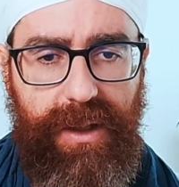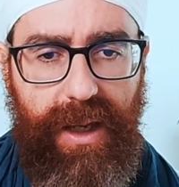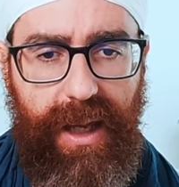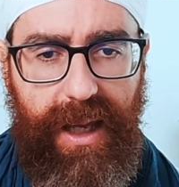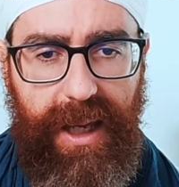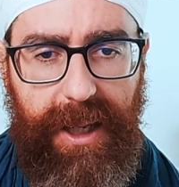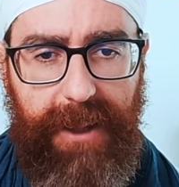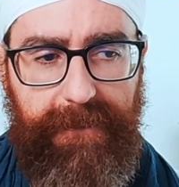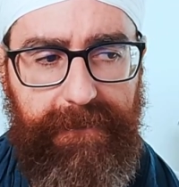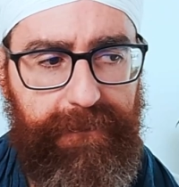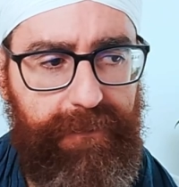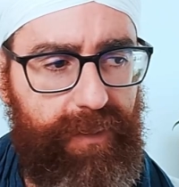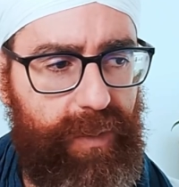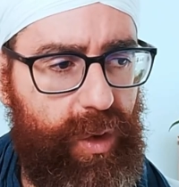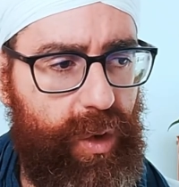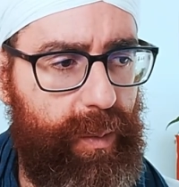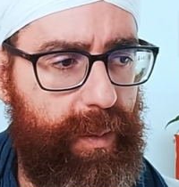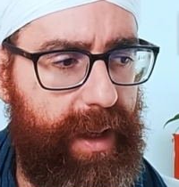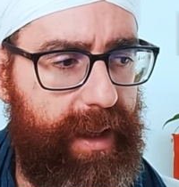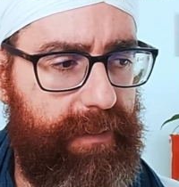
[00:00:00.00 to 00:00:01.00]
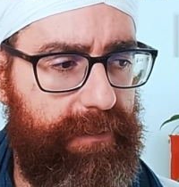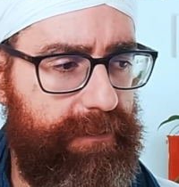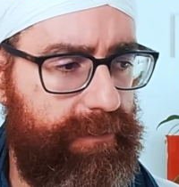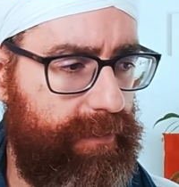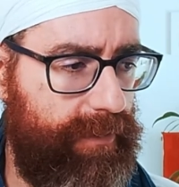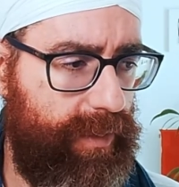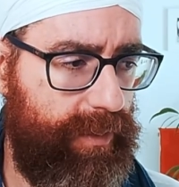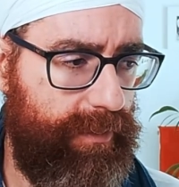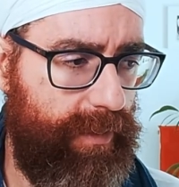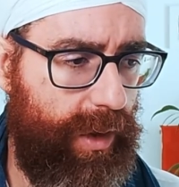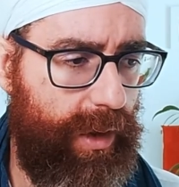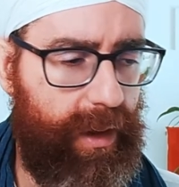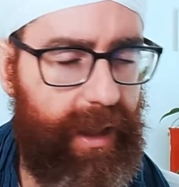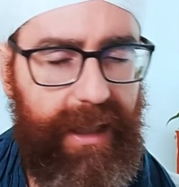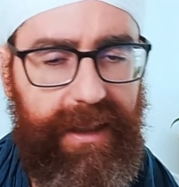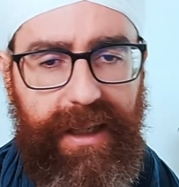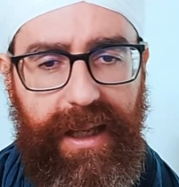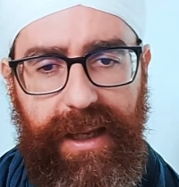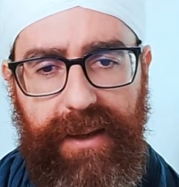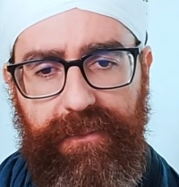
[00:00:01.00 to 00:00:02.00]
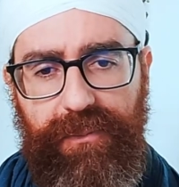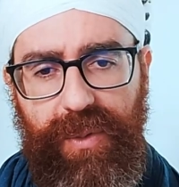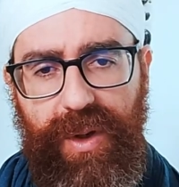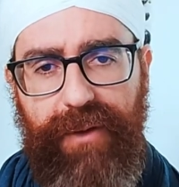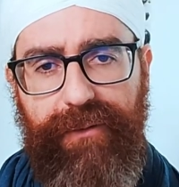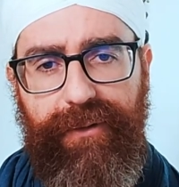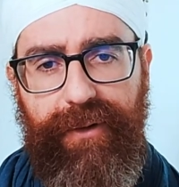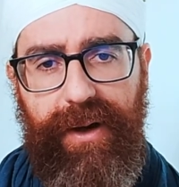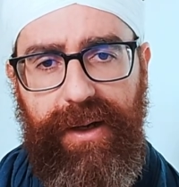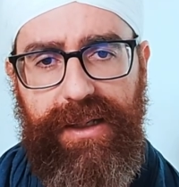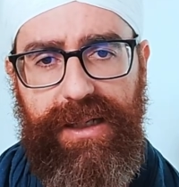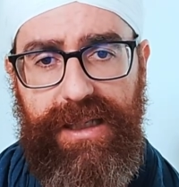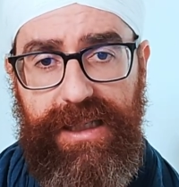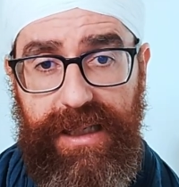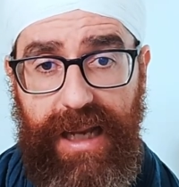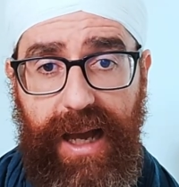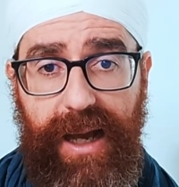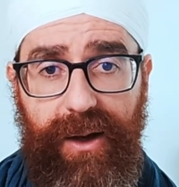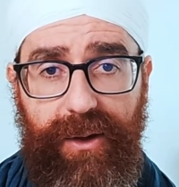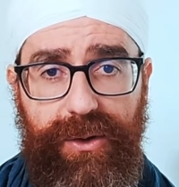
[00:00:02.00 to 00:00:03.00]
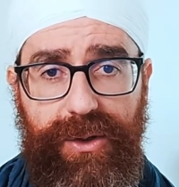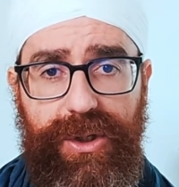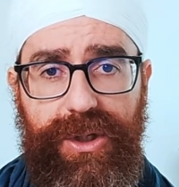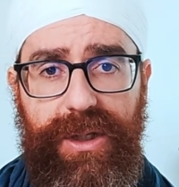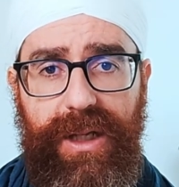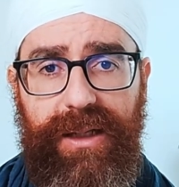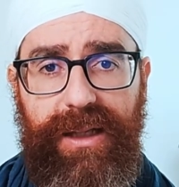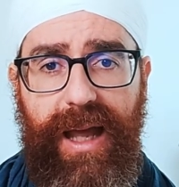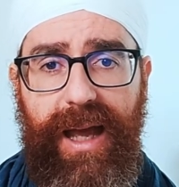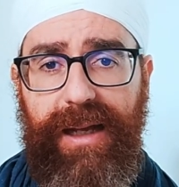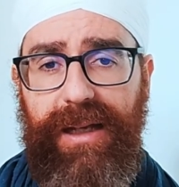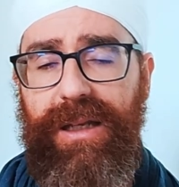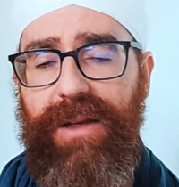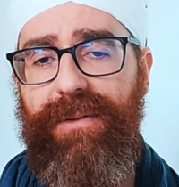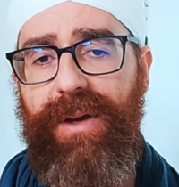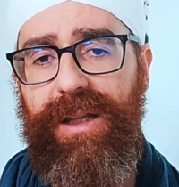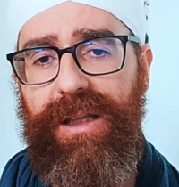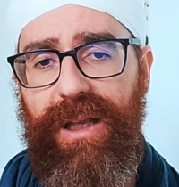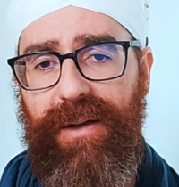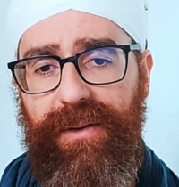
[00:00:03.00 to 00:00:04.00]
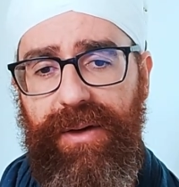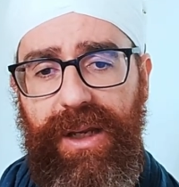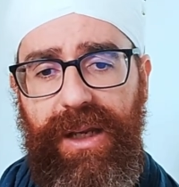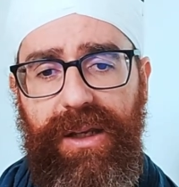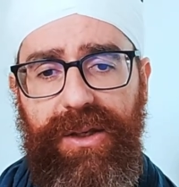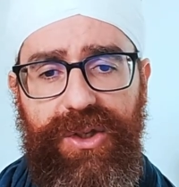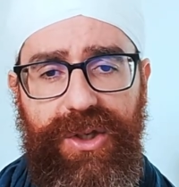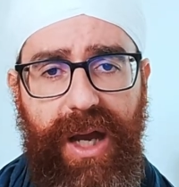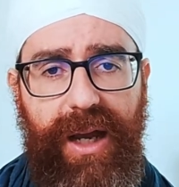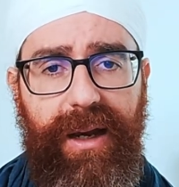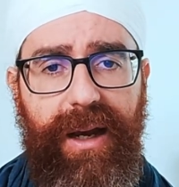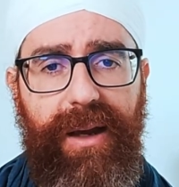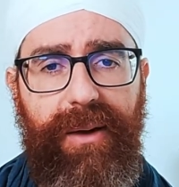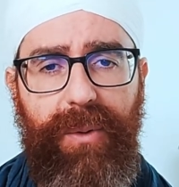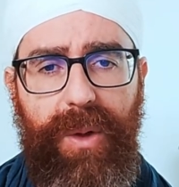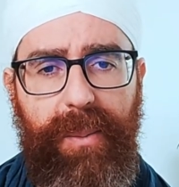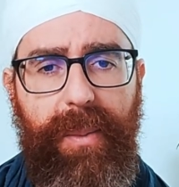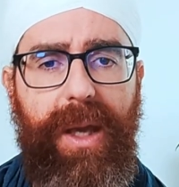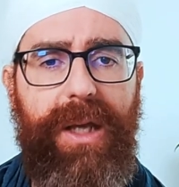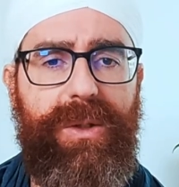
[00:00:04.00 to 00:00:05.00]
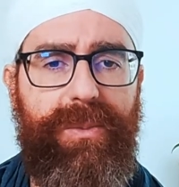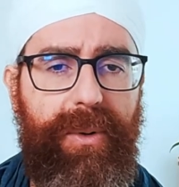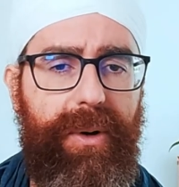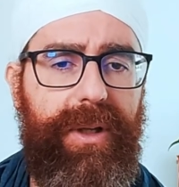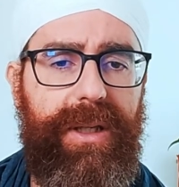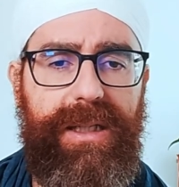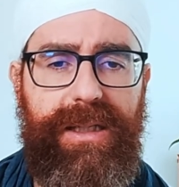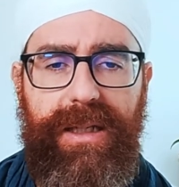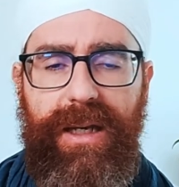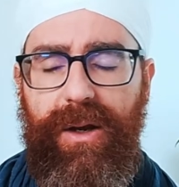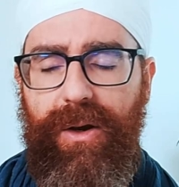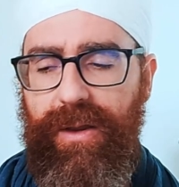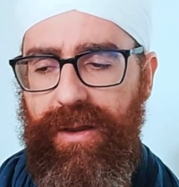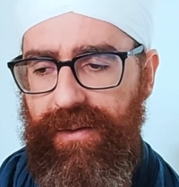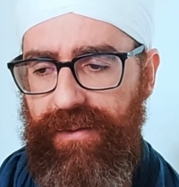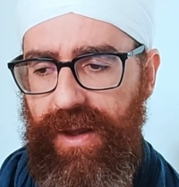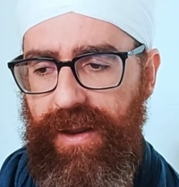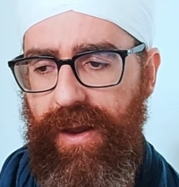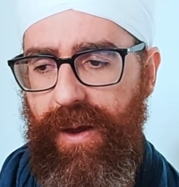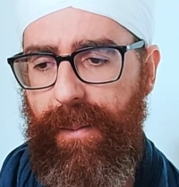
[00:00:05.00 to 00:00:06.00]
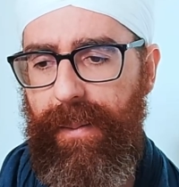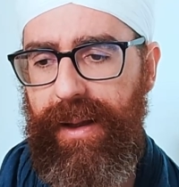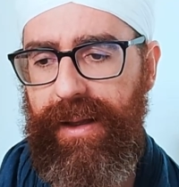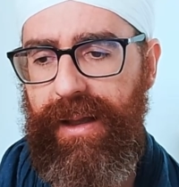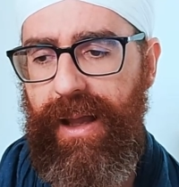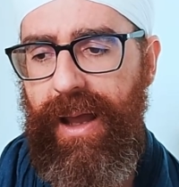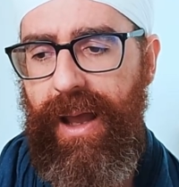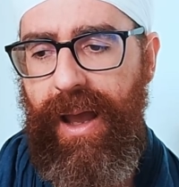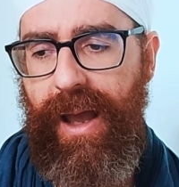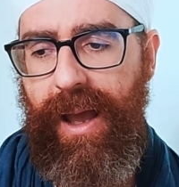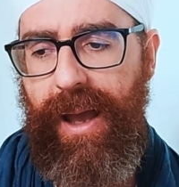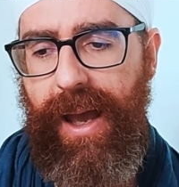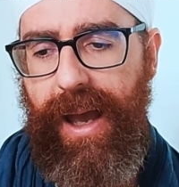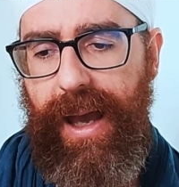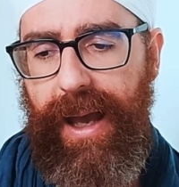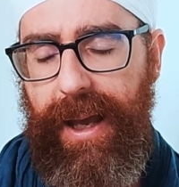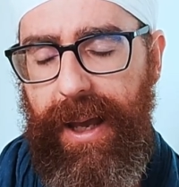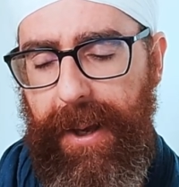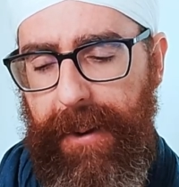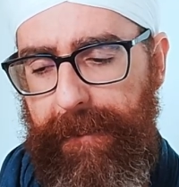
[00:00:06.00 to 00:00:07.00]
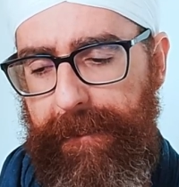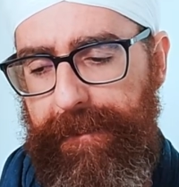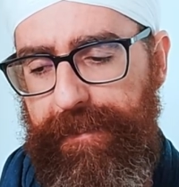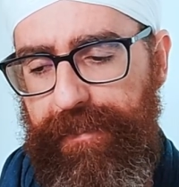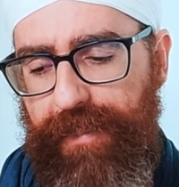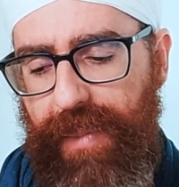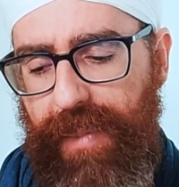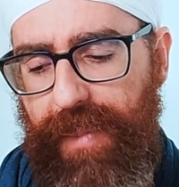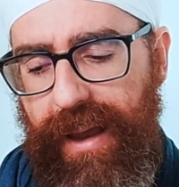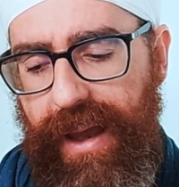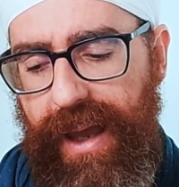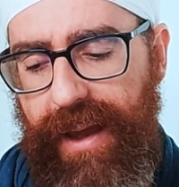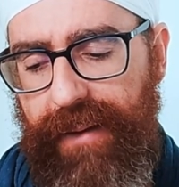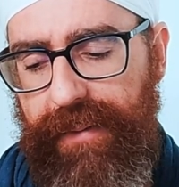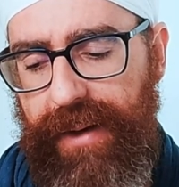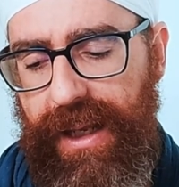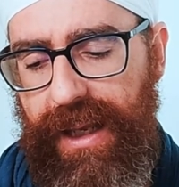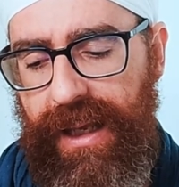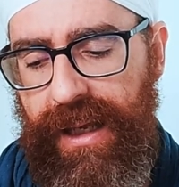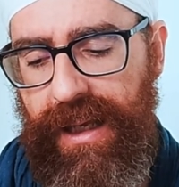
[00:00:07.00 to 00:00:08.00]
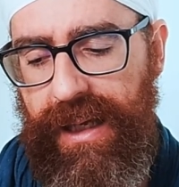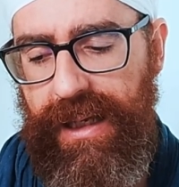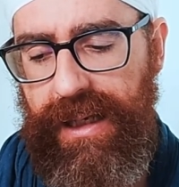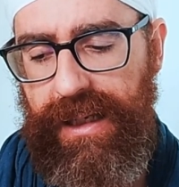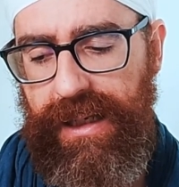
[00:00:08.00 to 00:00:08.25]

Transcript: You may look at the different sounds that activate every chakra. We may explore this in another video, but every